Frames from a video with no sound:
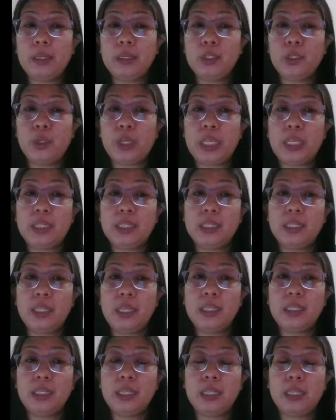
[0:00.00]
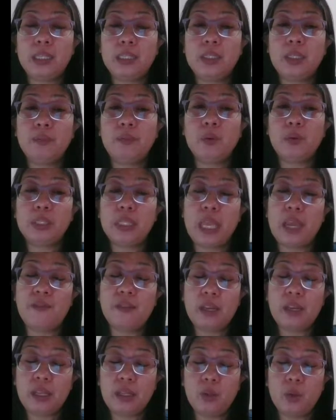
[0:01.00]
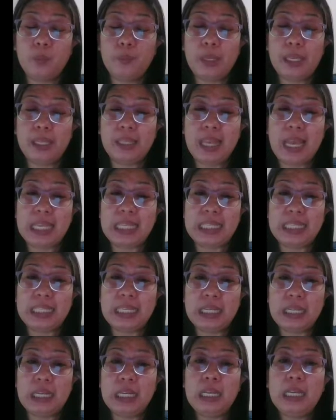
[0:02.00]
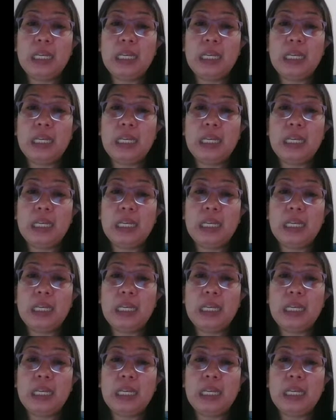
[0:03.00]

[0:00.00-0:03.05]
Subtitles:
So since it is the most heavily doped, it has the